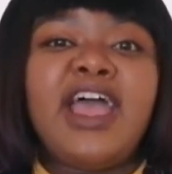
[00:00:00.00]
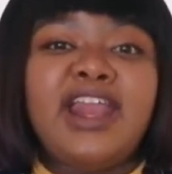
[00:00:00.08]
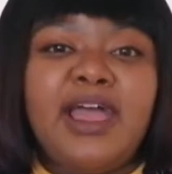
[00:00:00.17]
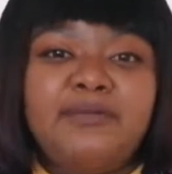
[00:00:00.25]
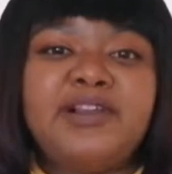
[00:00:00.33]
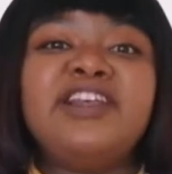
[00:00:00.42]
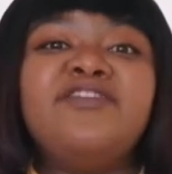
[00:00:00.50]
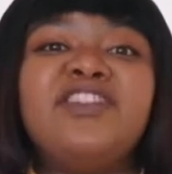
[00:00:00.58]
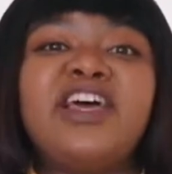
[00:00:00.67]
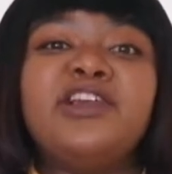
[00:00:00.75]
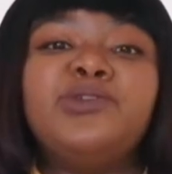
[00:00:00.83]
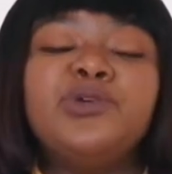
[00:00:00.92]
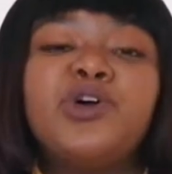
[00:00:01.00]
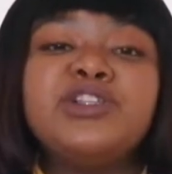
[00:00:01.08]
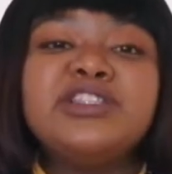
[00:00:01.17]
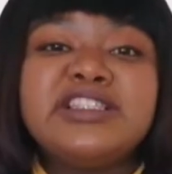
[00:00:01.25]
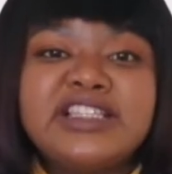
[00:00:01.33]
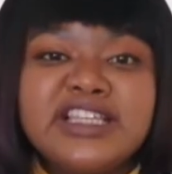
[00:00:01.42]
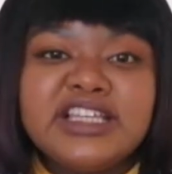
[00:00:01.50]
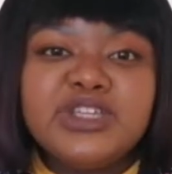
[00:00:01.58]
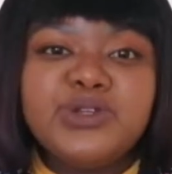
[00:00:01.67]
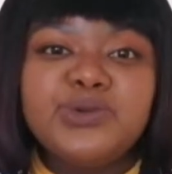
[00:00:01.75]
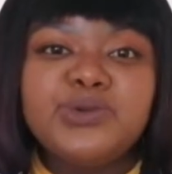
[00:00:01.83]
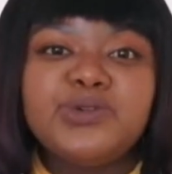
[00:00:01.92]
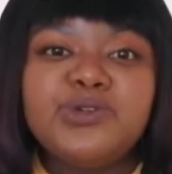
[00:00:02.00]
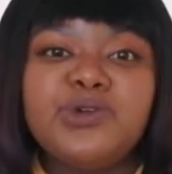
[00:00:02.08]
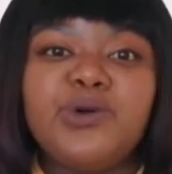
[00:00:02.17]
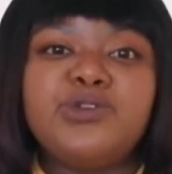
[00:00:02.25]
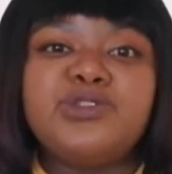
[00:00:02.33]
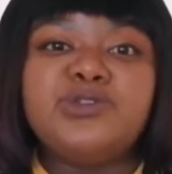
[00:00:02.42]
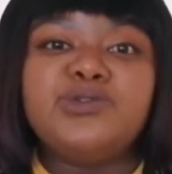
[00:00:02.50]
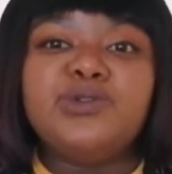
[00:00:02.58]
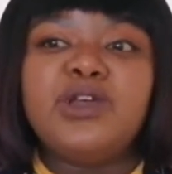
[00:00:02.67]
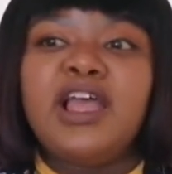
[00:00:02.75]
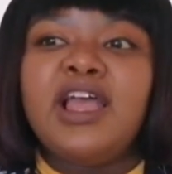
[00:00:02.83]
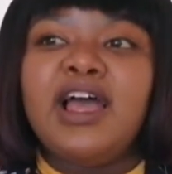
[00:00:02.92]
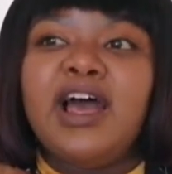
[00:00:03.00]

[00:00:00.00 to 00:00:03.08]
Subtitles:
And I believe that it will continue, you know, to